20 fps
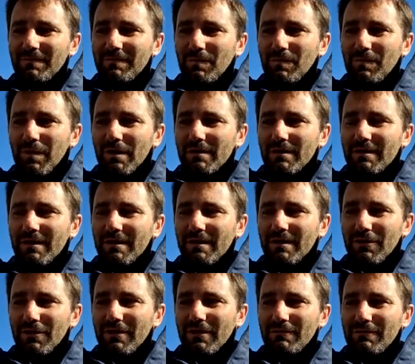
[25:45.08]
But
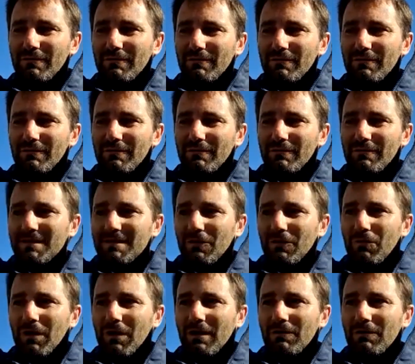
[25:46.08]
there was no
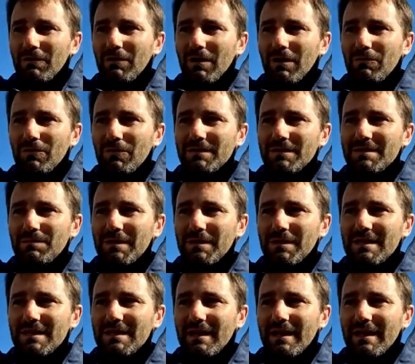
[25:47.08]
way I wanted to miss
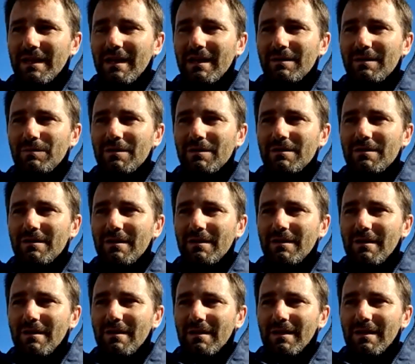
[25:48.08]
that game, and
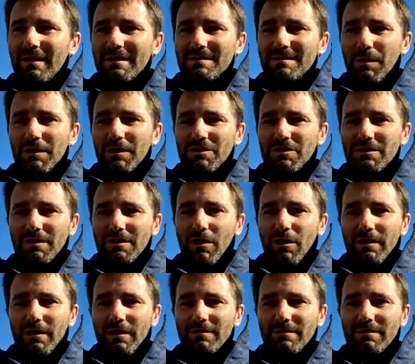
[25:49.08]
as much as
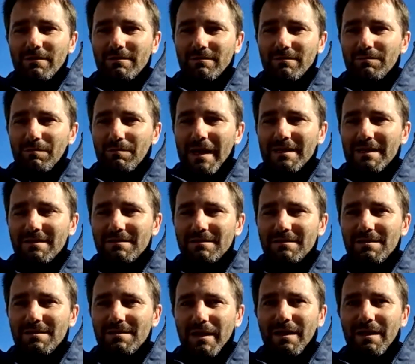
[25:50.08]
Ireland mattered
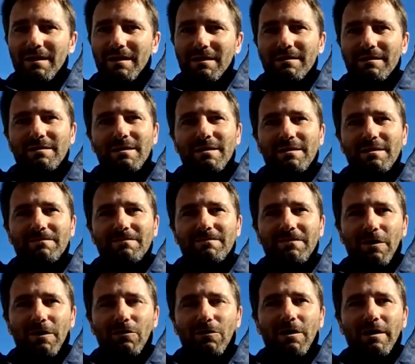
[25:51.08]
to me, it
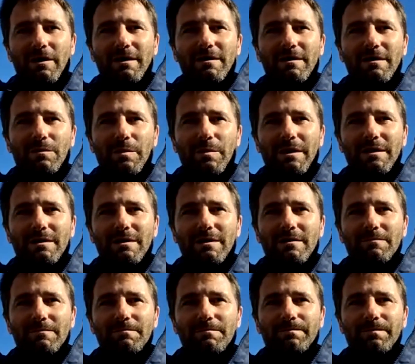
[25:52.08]
felt like it had been a